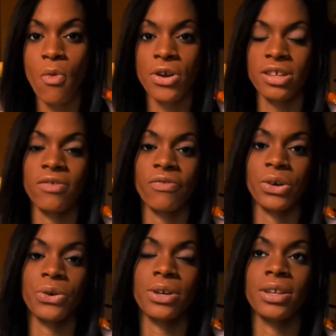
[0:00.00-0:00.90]
more than
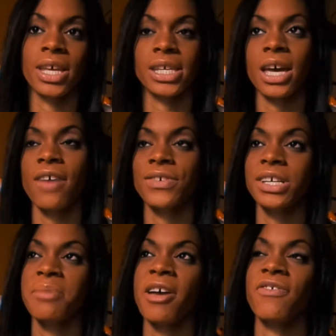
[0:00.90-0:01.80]
fruit. Like every
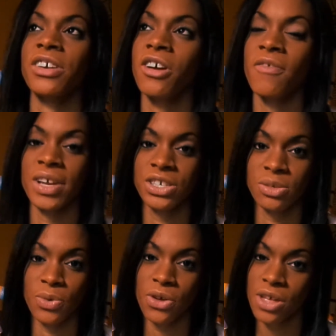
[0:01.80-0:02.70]
time I feed her a
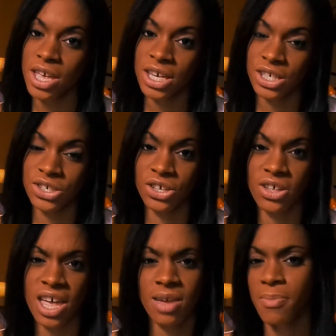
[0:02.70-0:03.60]
vegetable, she'll
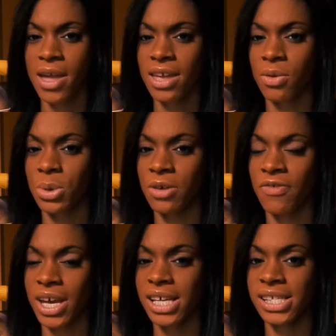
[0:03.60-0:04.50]
like make a weird
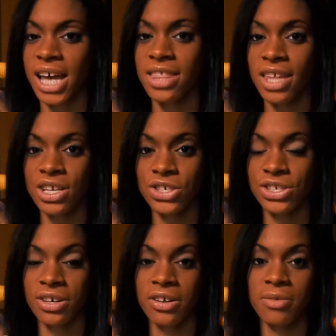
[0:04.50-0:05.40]
face face and then
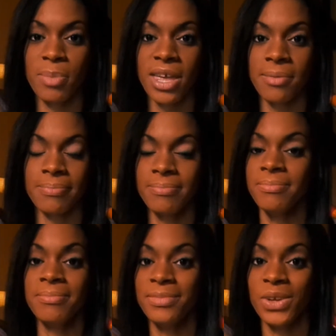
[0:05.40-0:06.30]
she'll make a
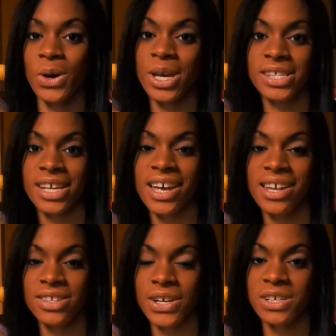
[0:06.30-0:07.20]
mmm noise
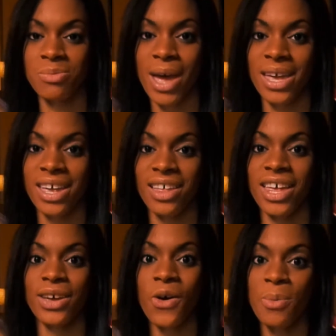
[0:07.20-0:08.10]
and start smacking
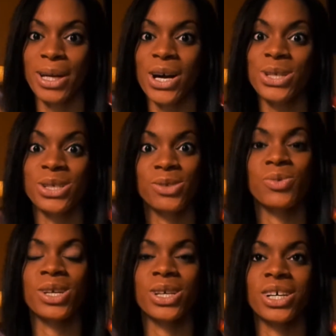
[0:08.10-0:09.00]
like, oh my gosh, it's
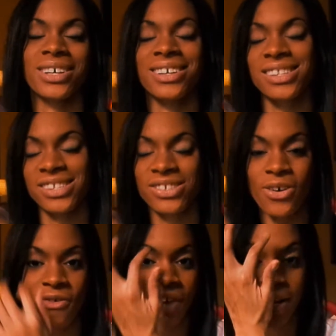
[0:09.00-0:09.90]
really good. It's
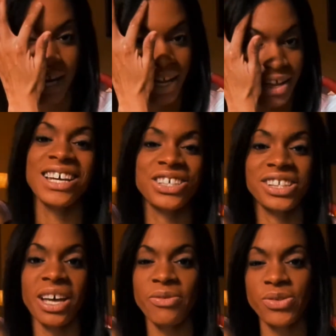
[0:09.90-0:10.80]
so funny. She
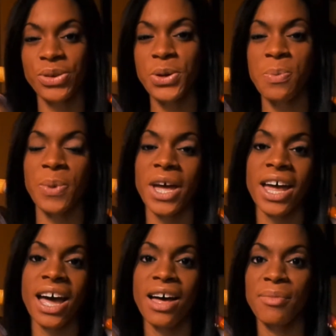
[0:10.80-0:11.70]
loves fruit, but
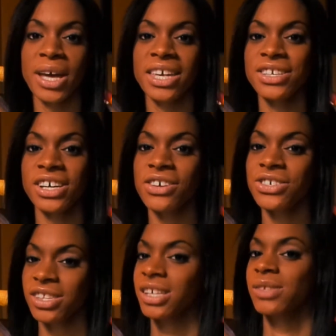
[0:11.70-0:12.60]
um, I can tell
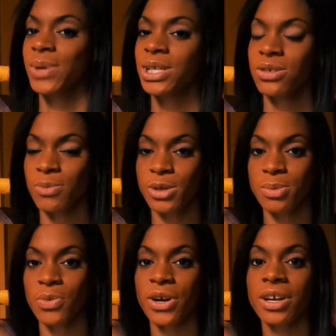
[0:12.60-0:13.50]
she likes vegetables
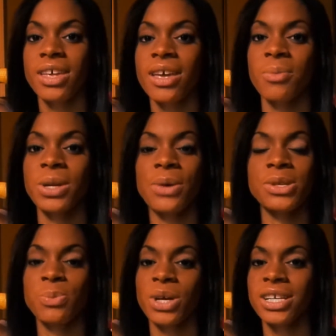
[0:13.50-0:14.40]
more. When I
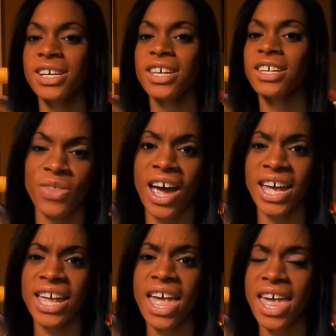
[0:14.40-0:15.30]
was pregnant,
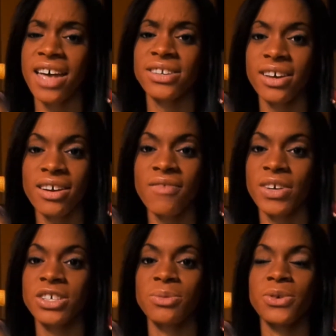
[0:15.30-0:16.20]
I ate a ton of
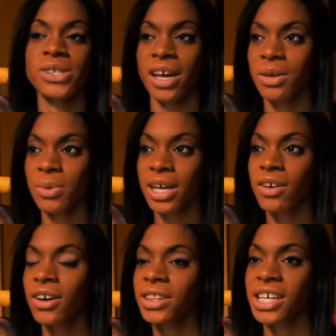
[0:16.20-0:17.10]
vegetables. I went
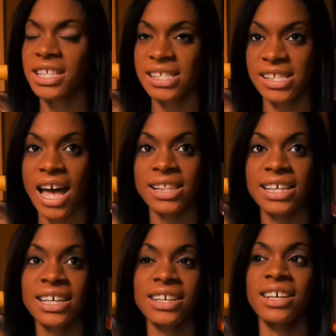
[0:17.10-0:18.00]
on like
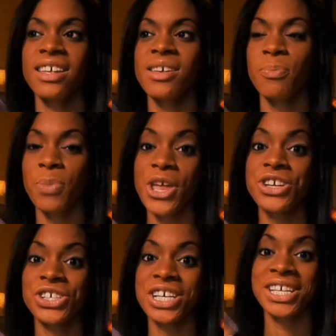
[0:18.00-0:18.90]
salad
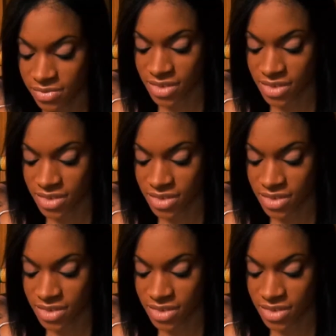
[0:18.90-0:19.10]
binges.